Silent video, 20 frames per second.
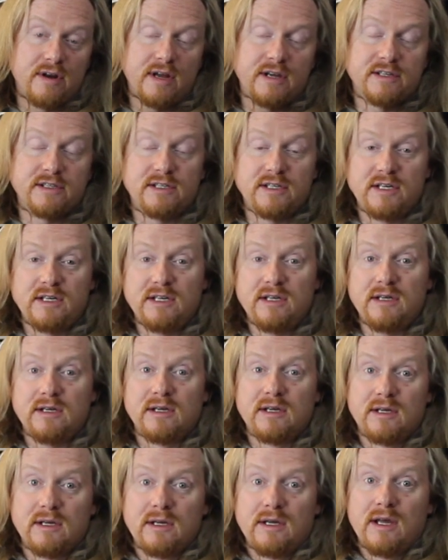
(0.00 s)
XT,
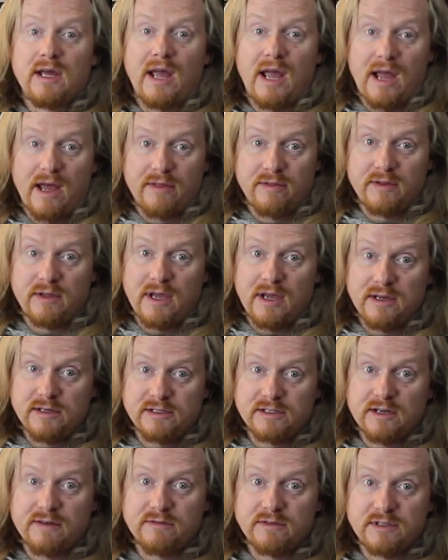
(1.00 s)
and the
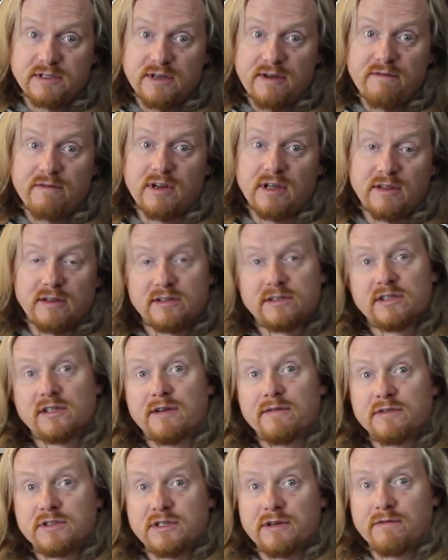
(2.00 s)
A770 in this
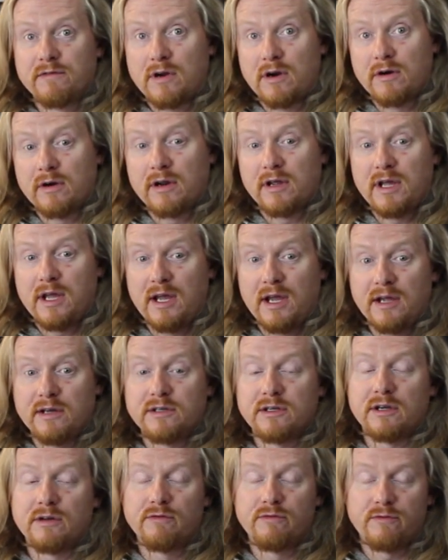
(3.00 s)
11700K
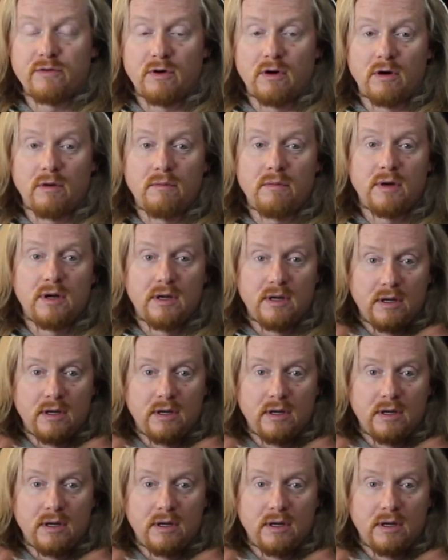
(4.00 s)
to confirm